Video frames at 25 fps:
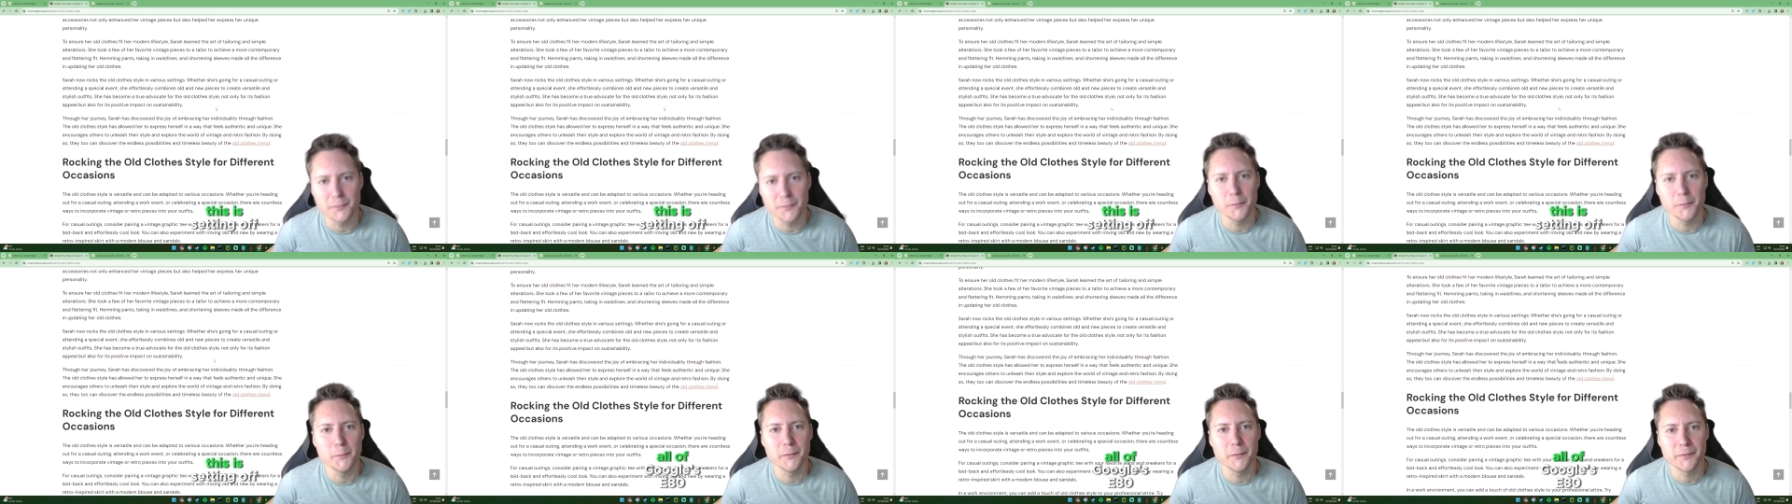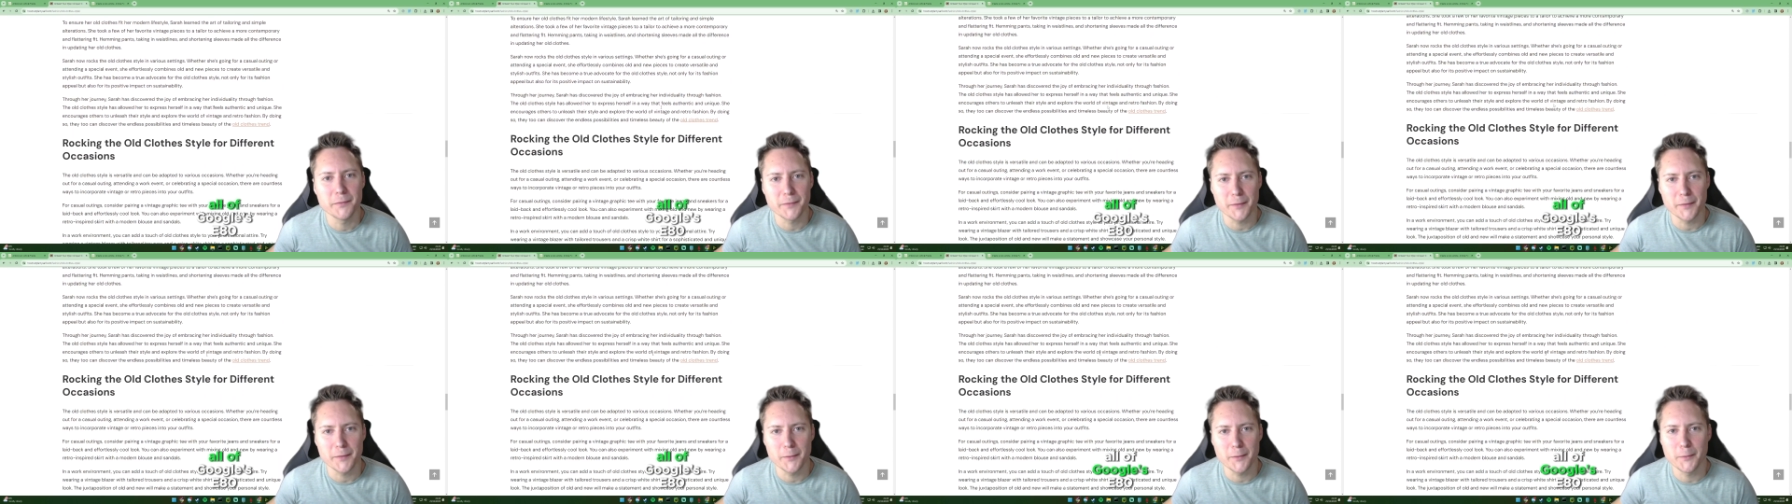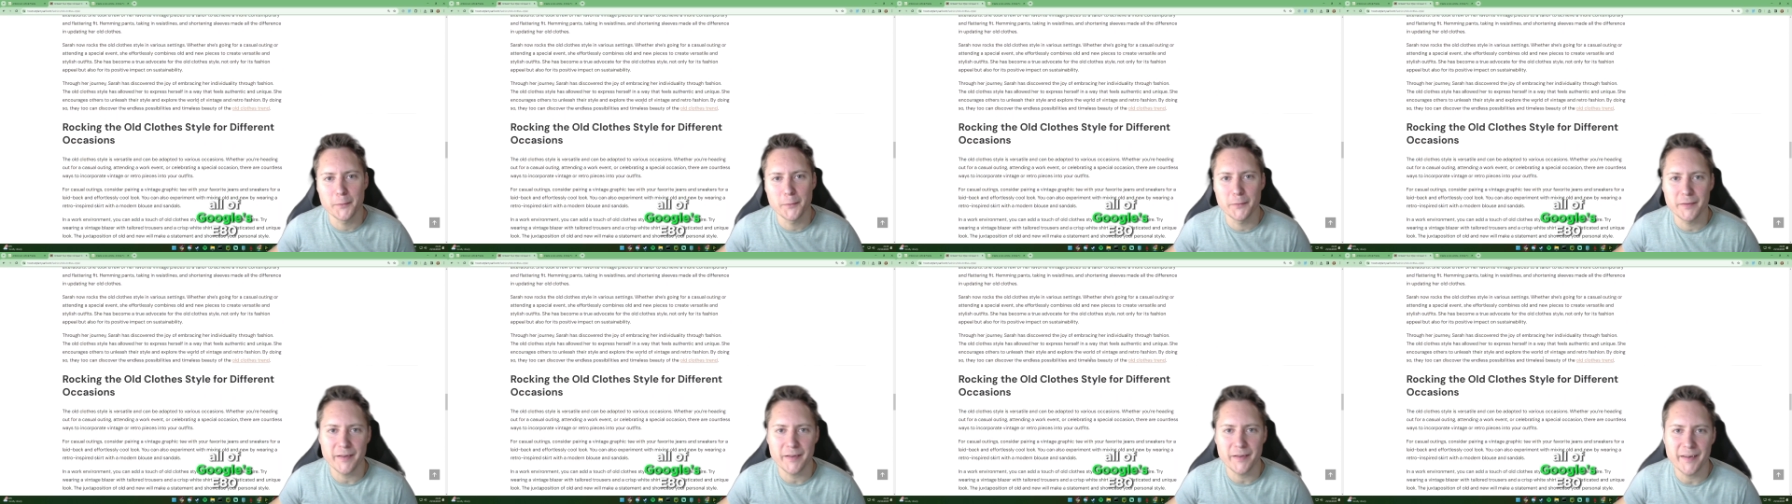all of
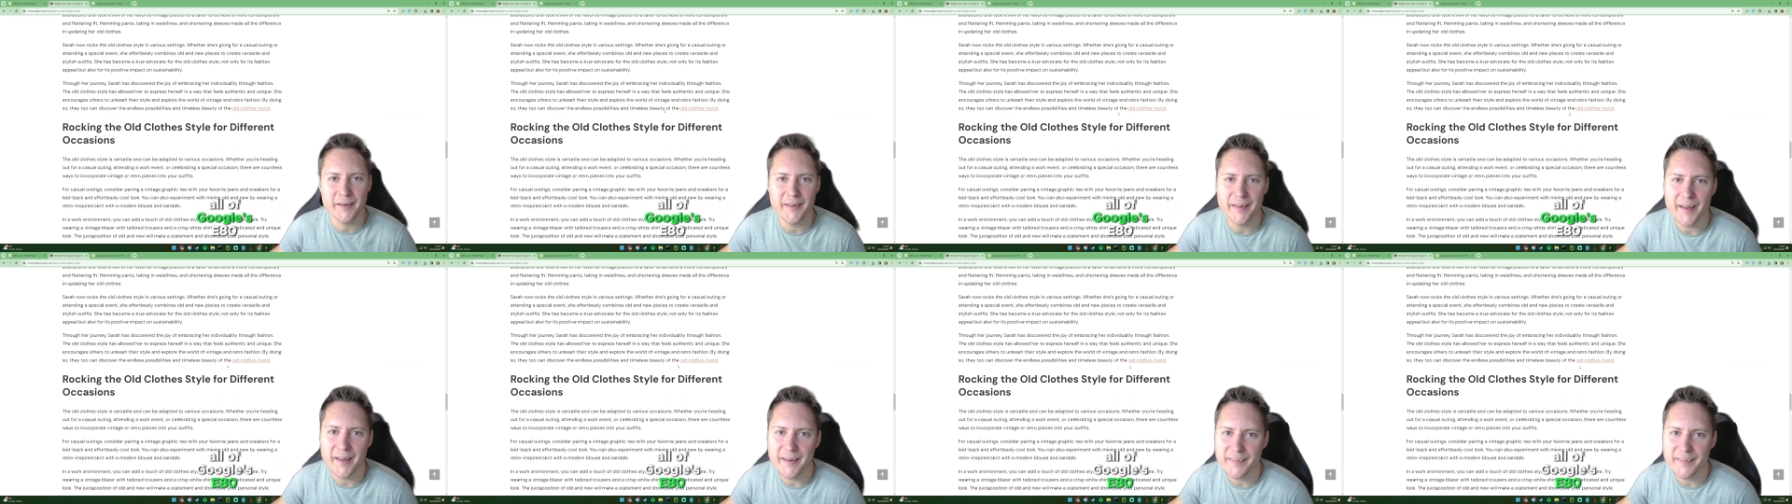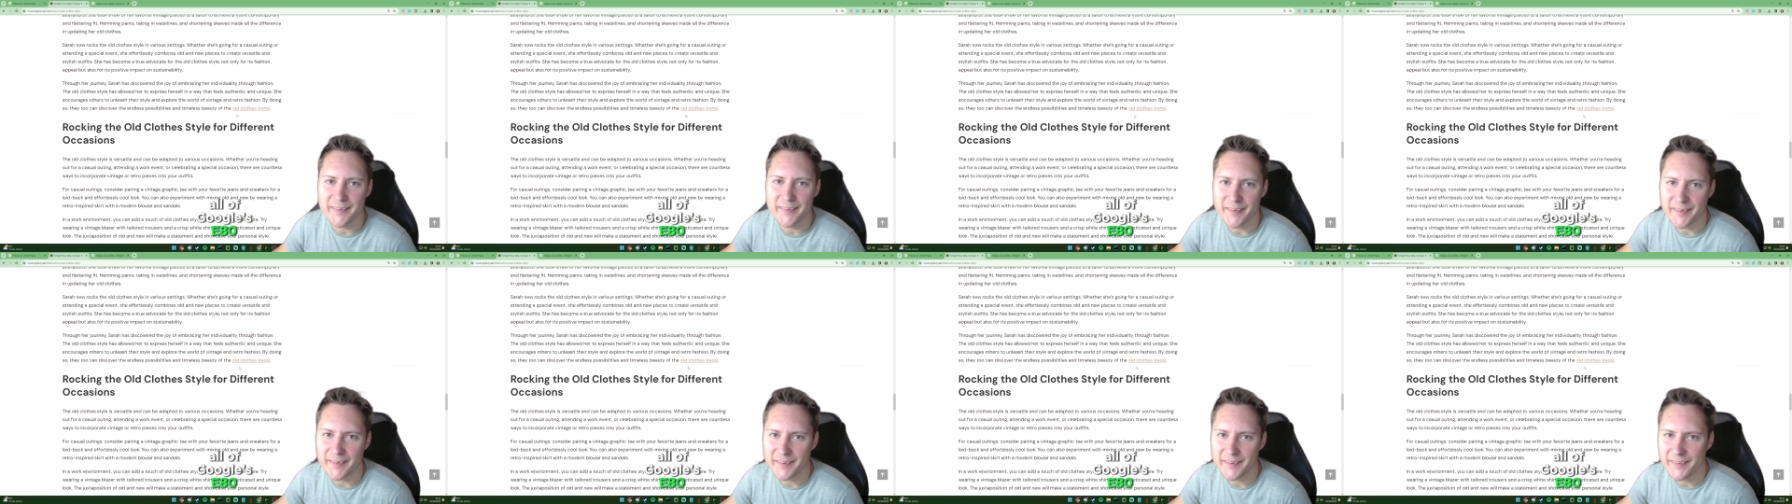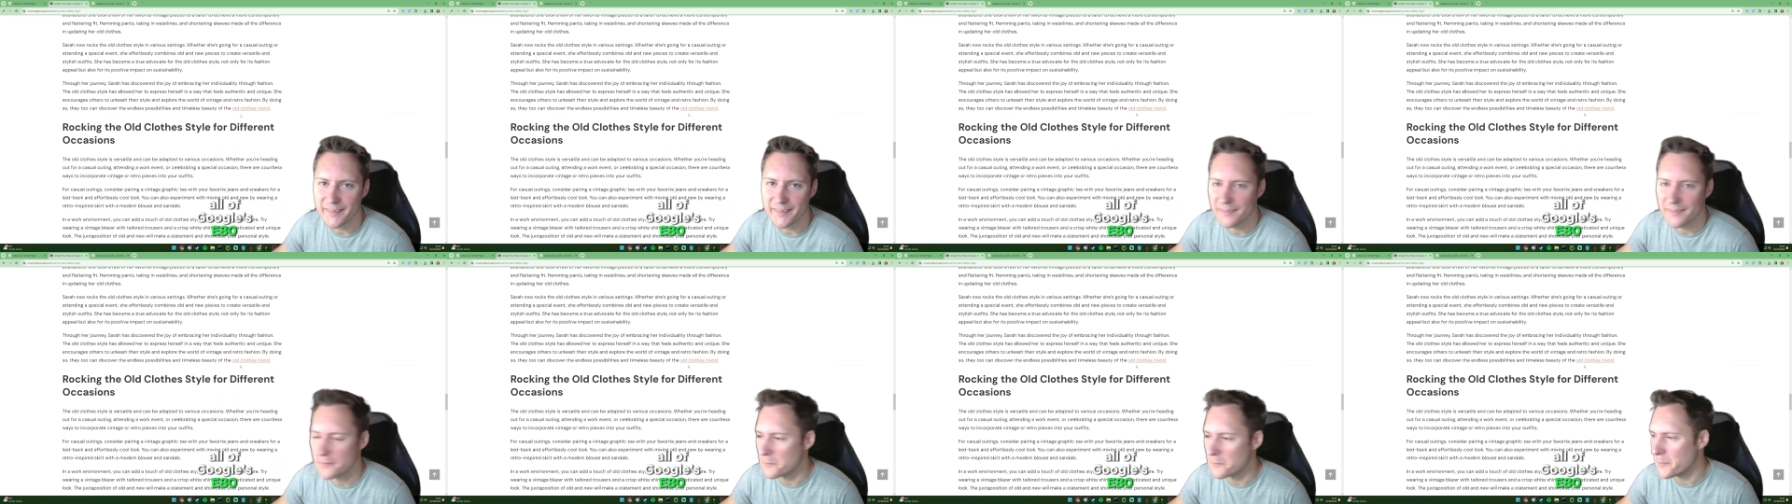Google's
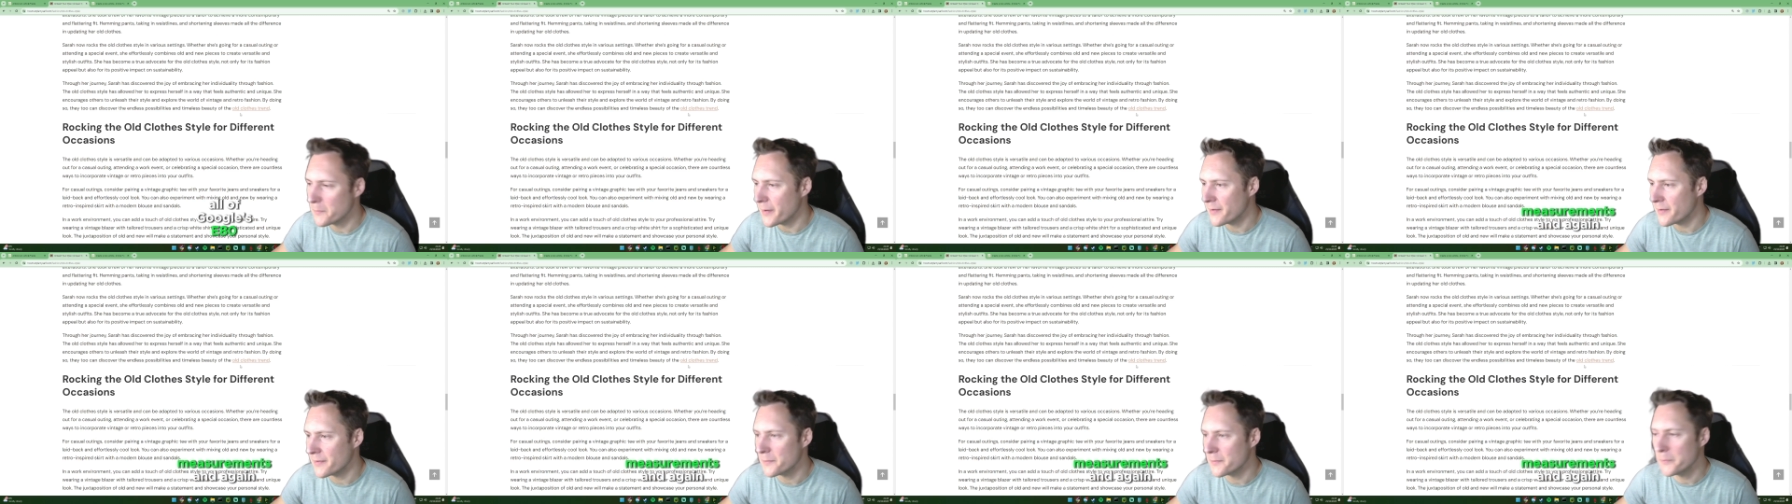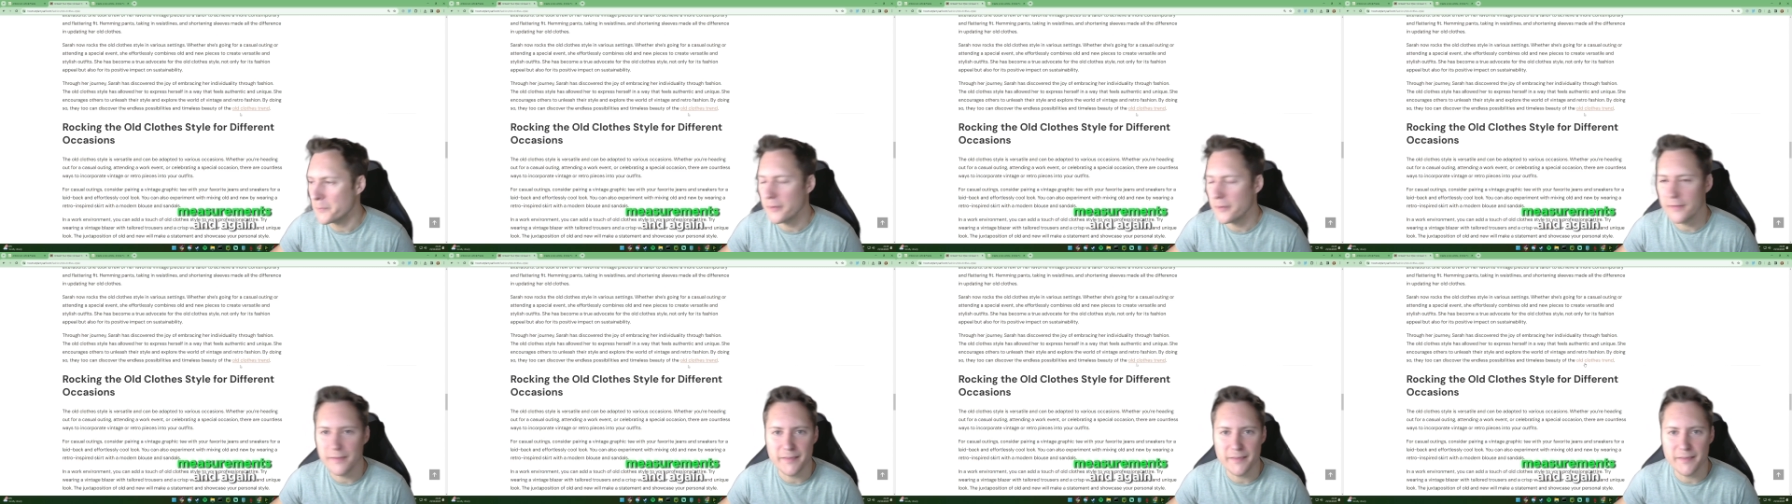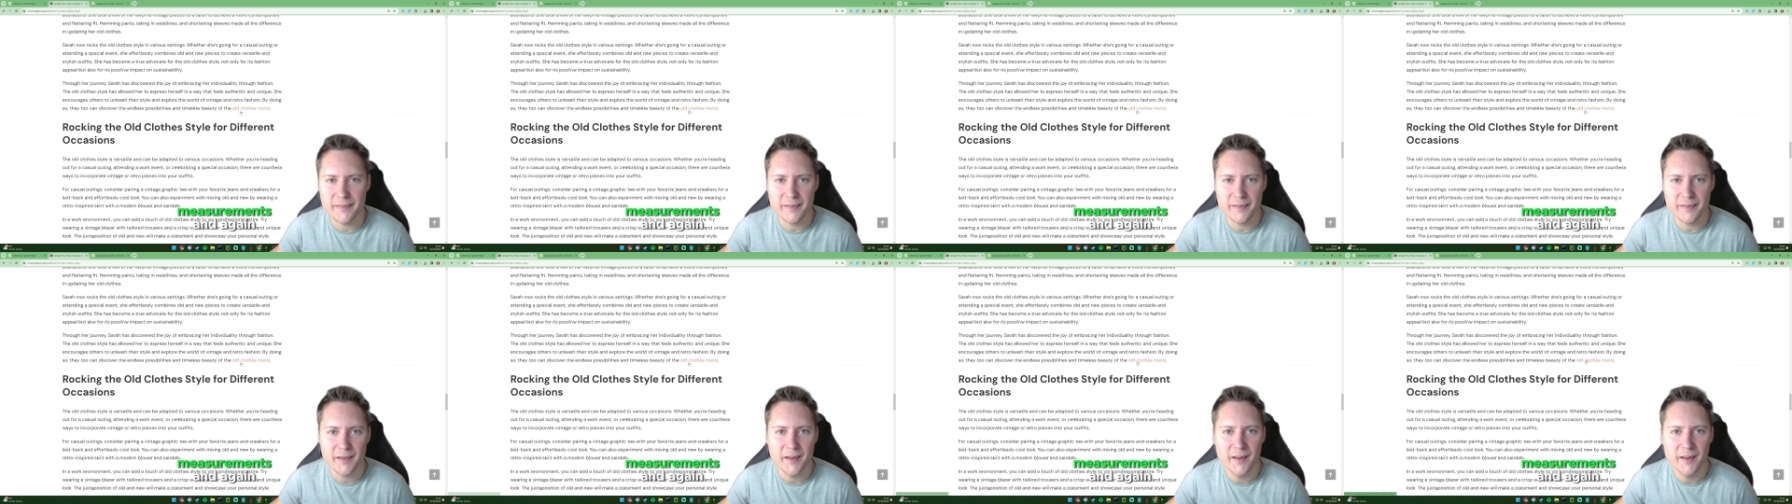EAT
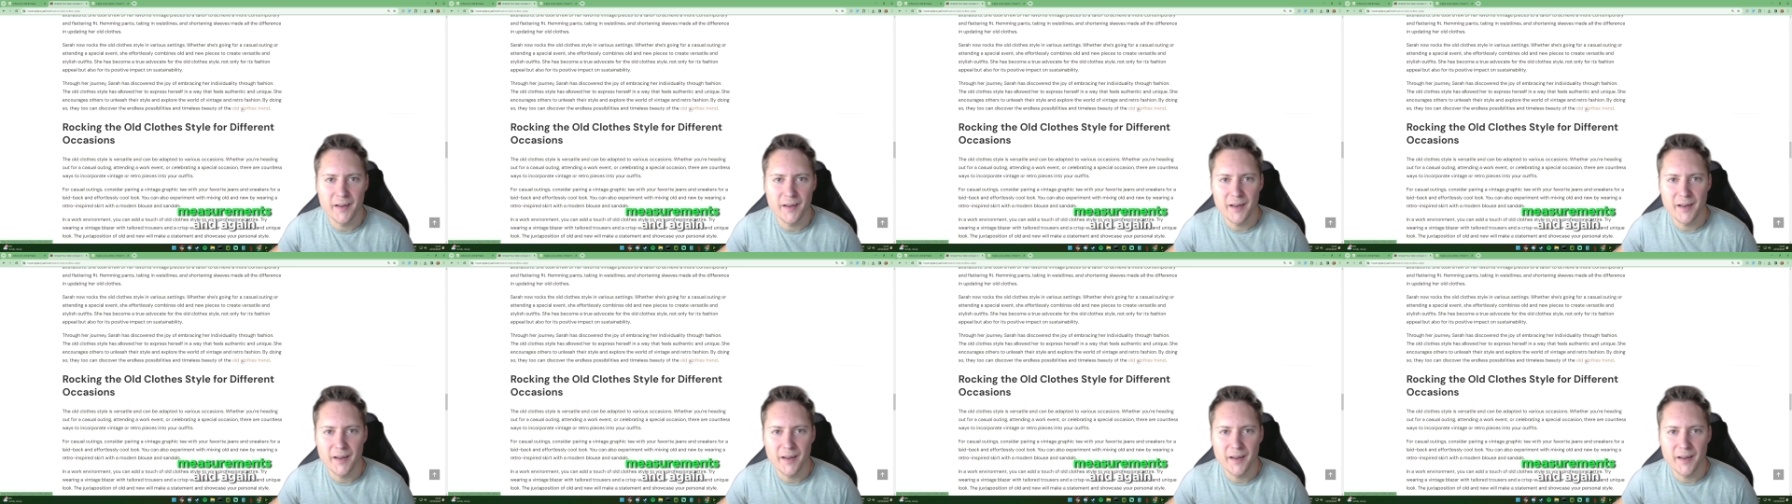measurements.